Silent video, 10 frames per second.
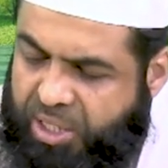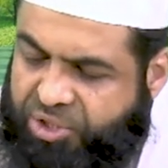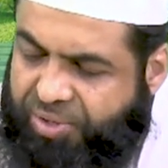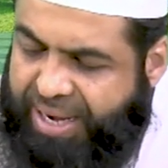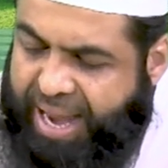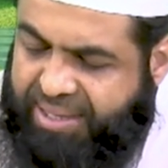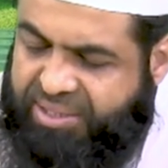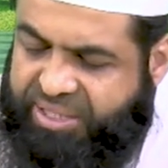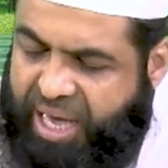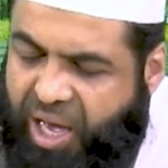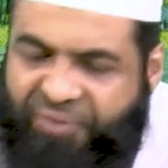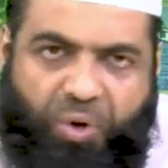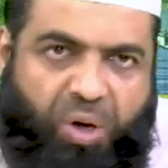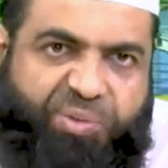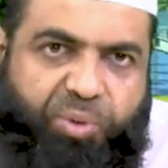So the next day, of
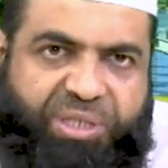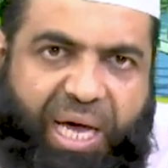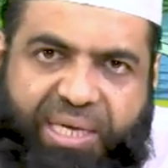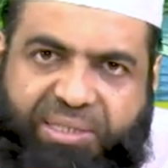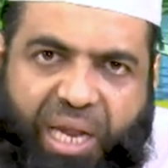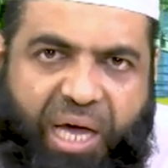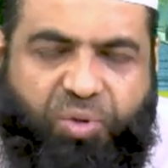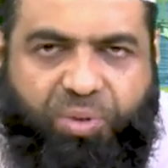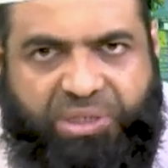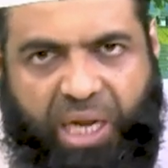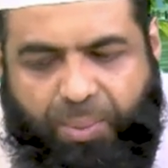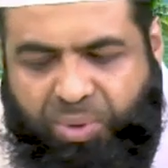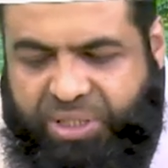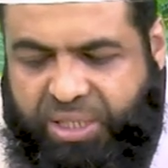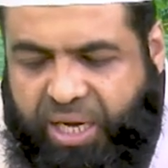course, Musa alayhi salatu wa salam
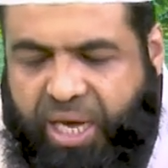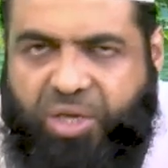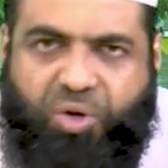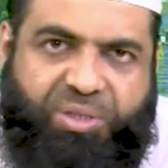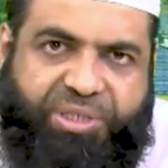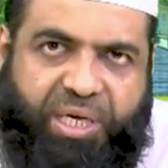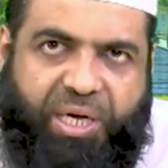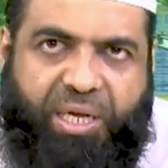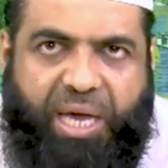was in great concern